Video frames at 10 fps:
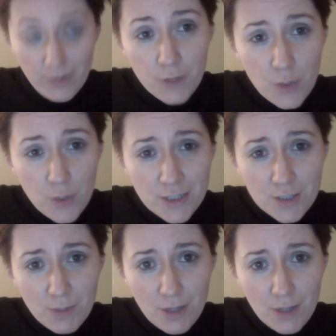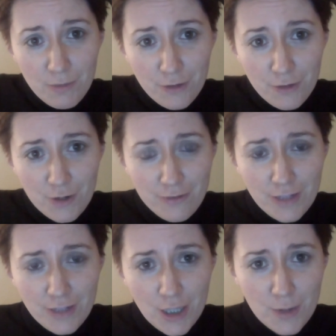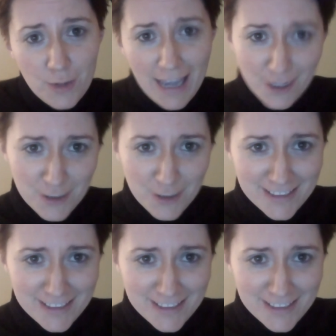question come through for you again, CRISPR.